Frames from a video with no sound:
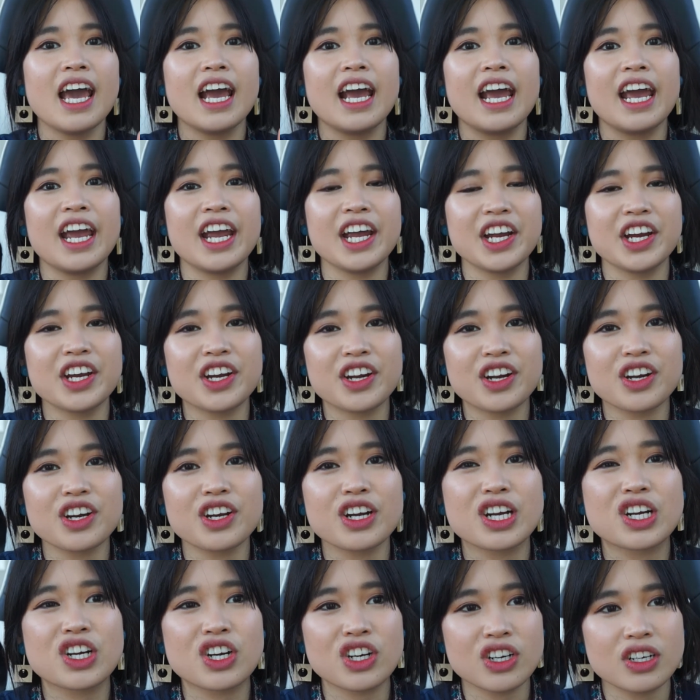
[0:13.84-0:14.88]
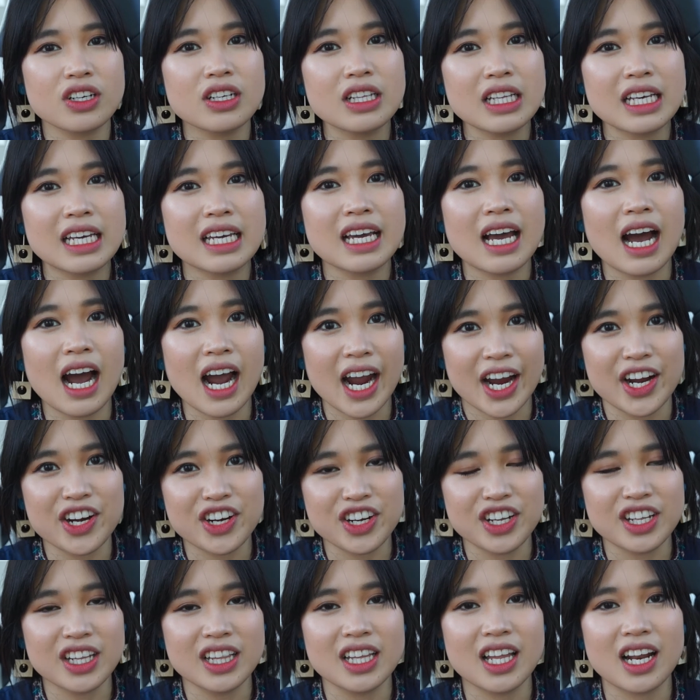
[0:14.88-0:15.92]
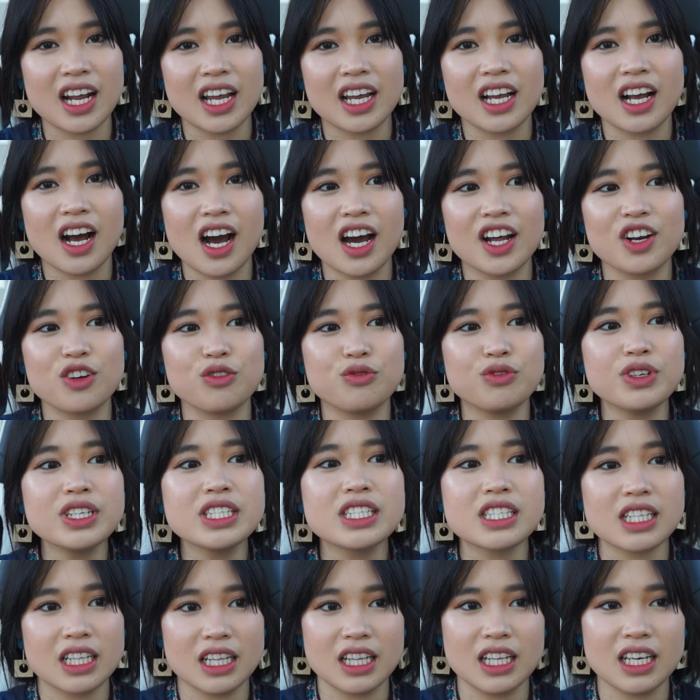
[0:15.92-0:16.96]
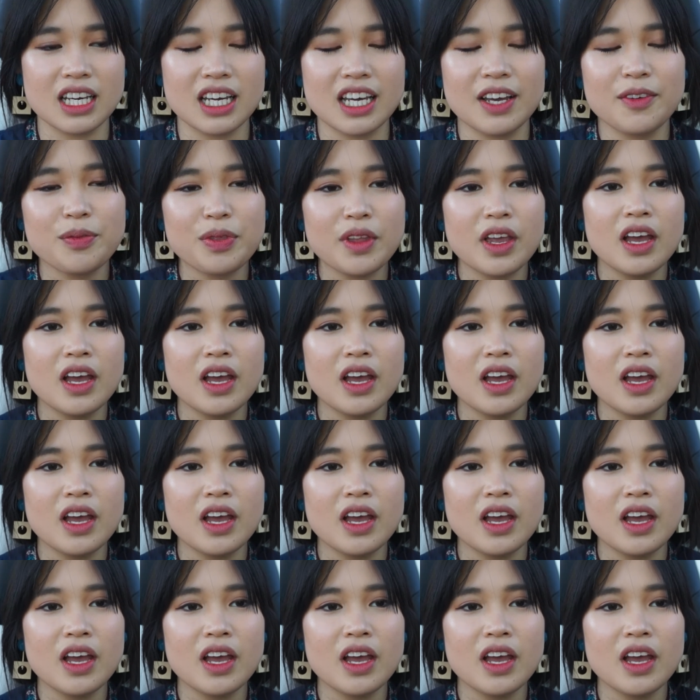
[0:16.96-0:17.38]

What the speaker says: hair curling iron that I got recently.